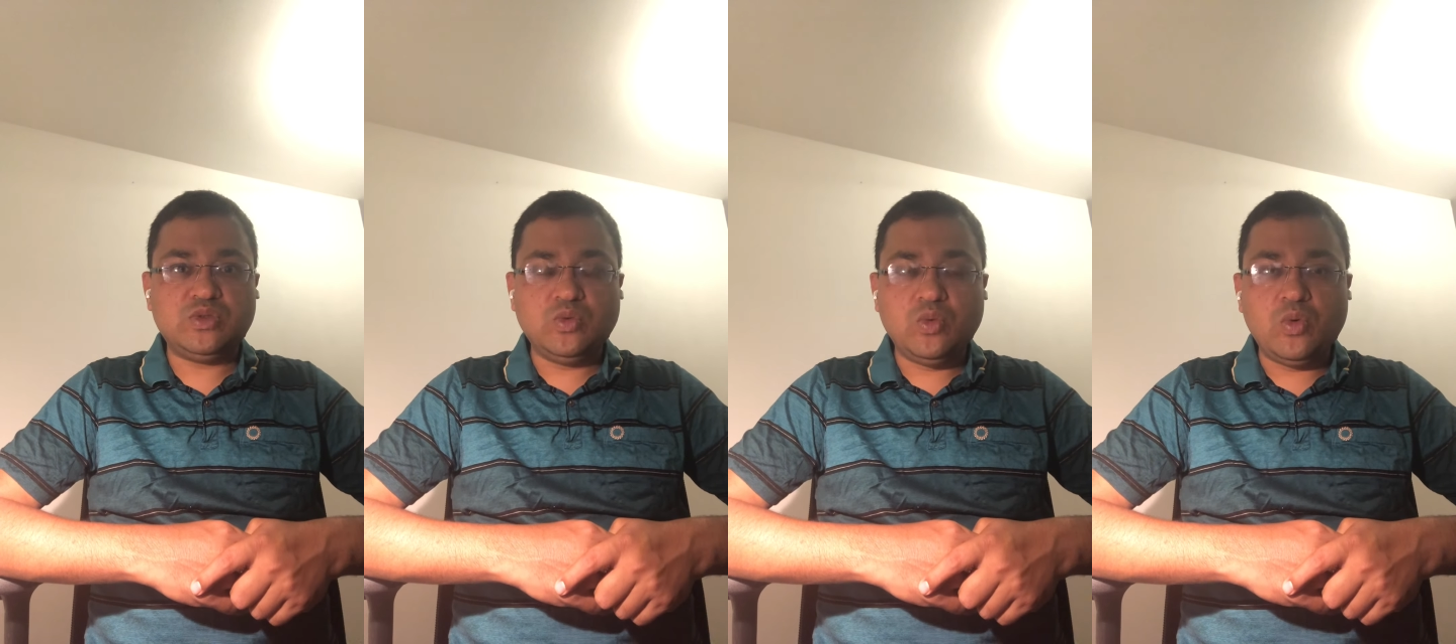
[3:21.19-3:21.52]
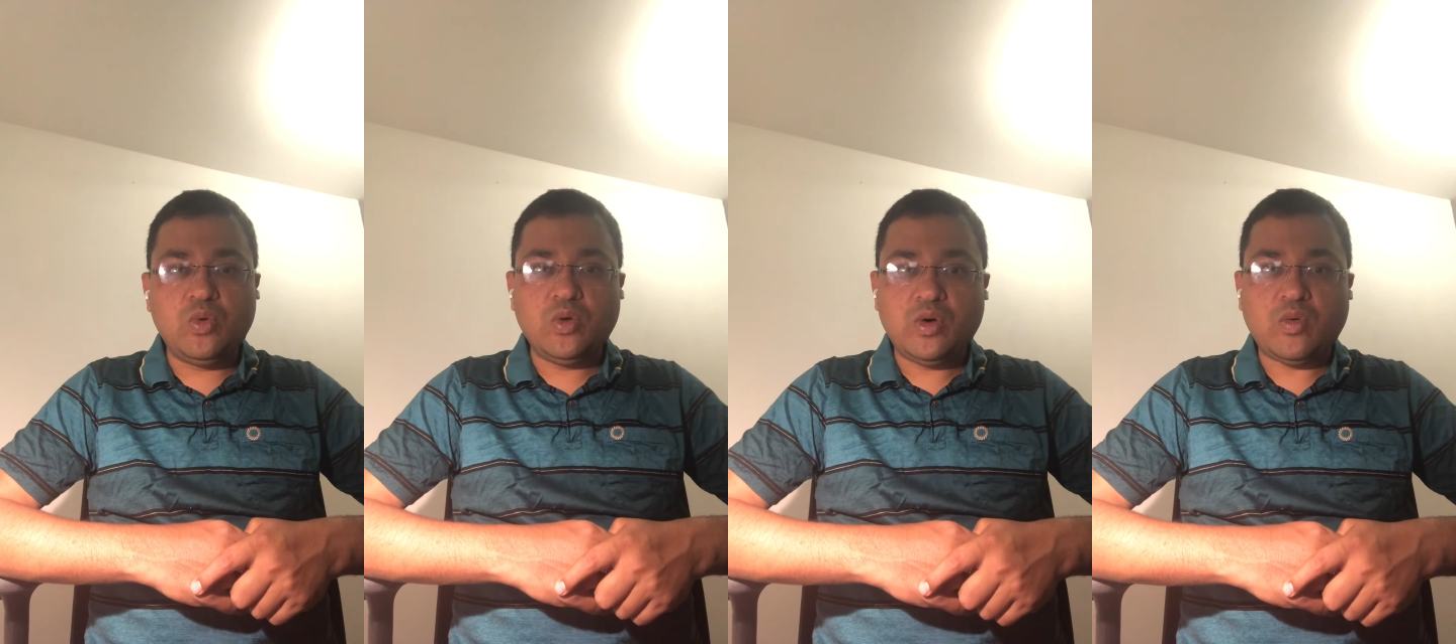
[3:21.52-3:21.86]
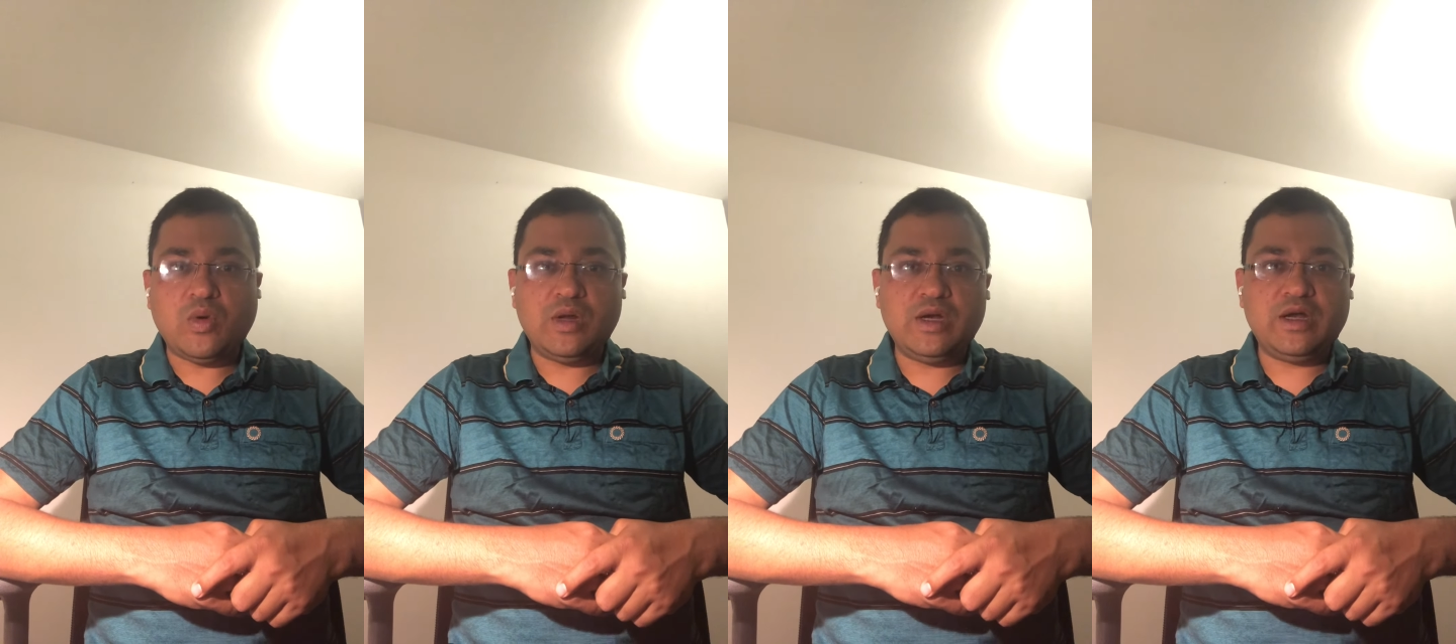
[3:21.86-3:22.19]
Do good
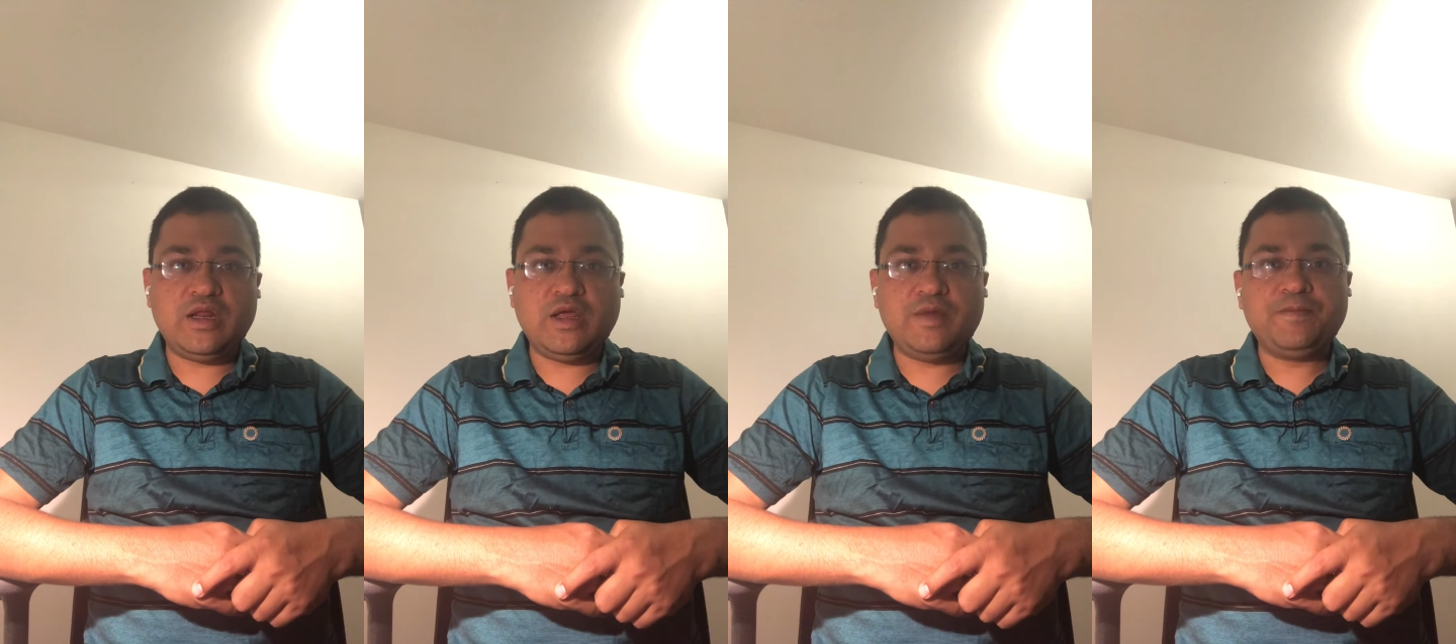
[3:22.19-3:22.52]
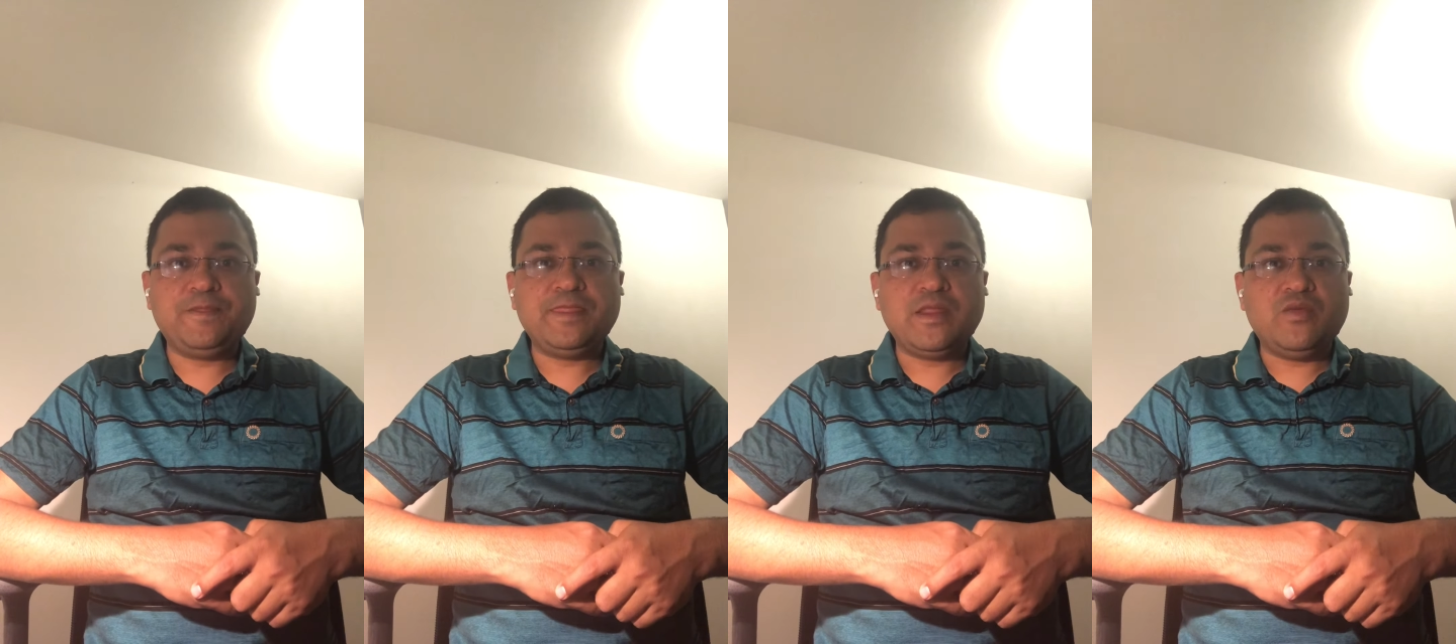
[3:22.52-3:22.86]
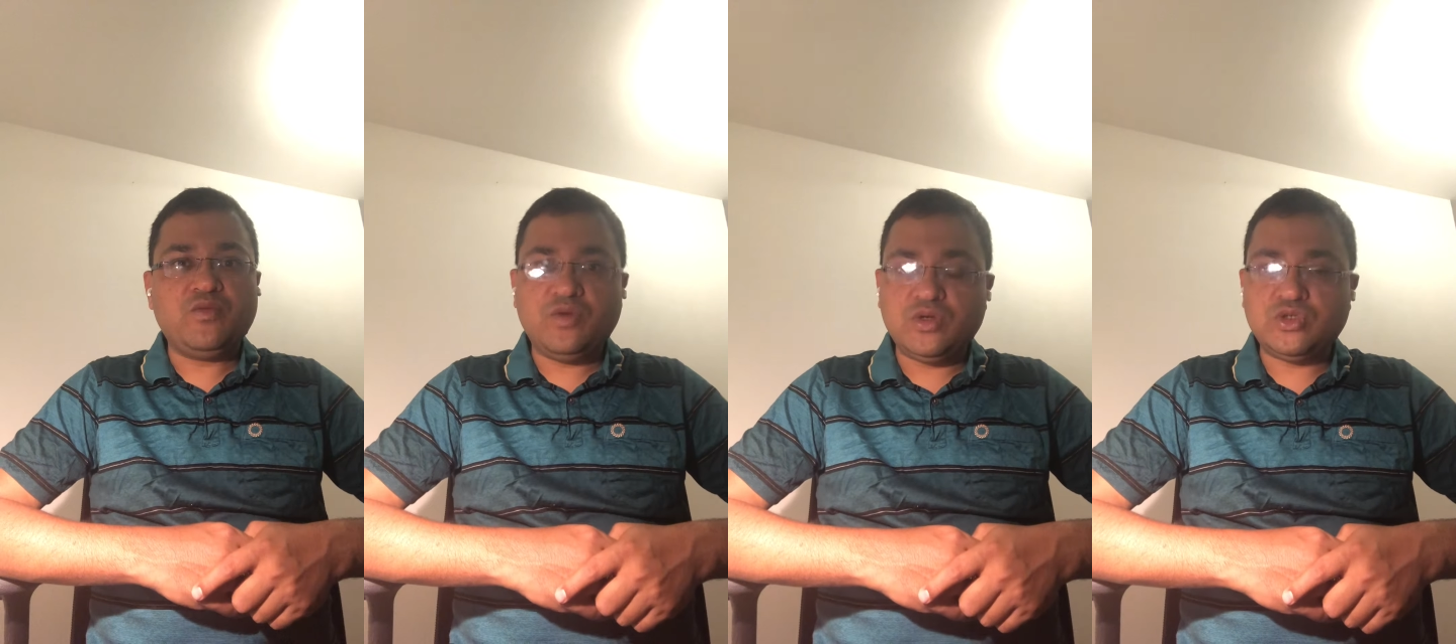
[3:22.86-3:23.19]
quality
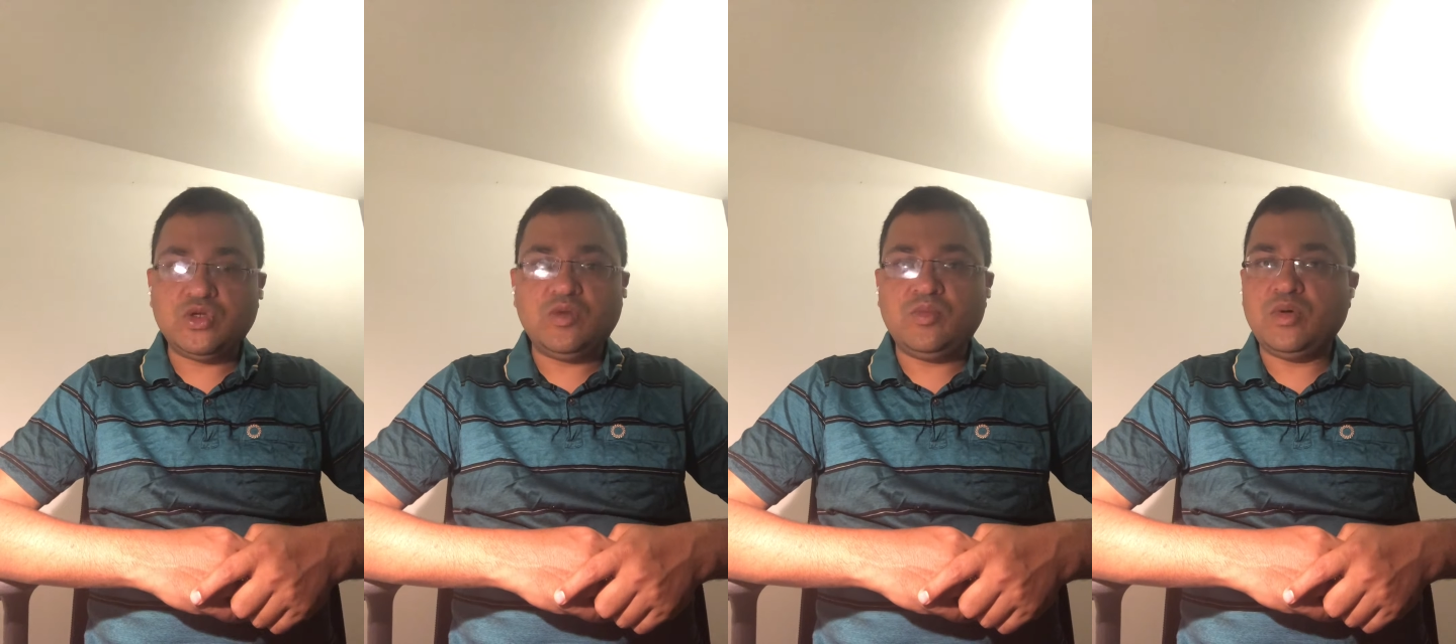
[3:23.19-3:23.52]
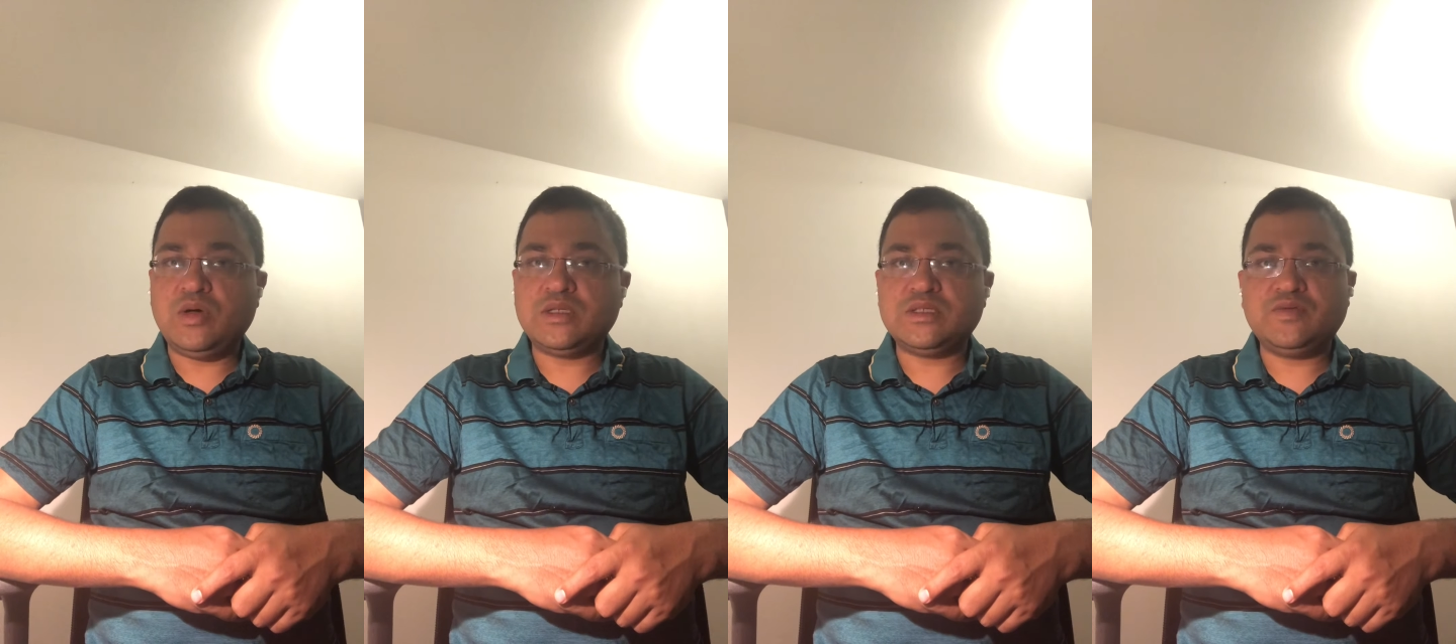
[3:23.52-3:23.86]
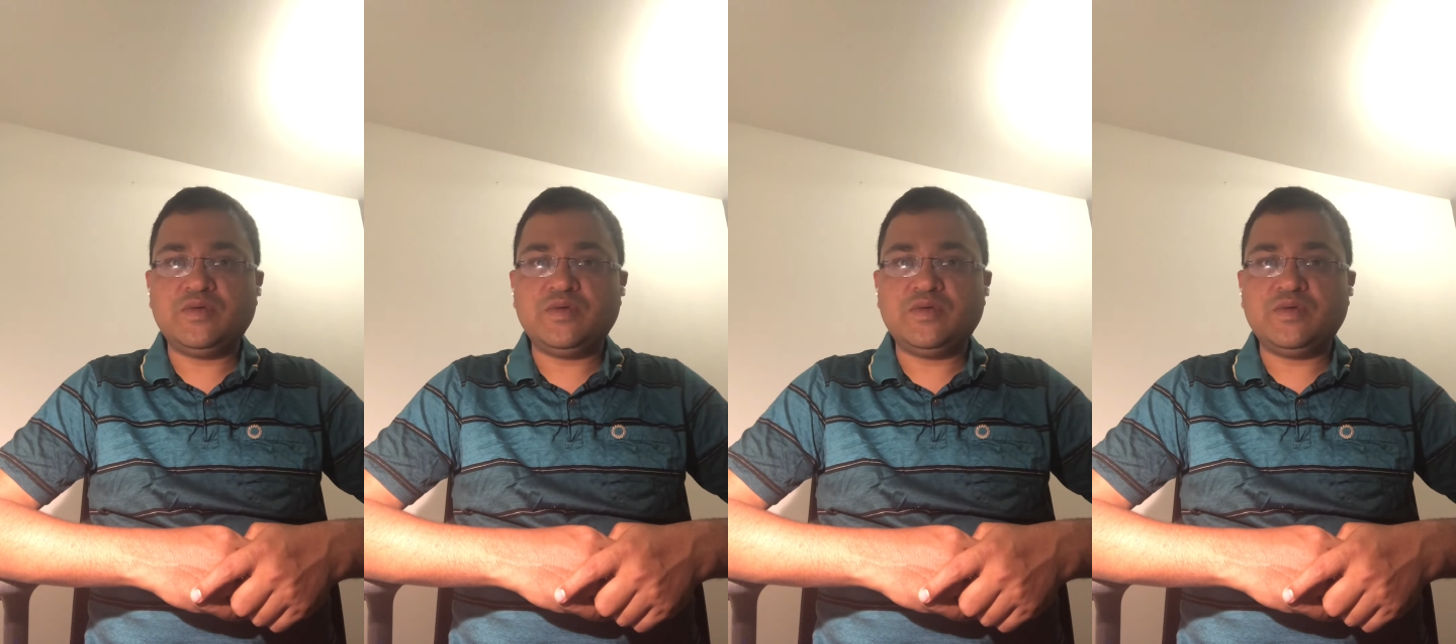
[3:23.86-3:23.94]
virtual mocks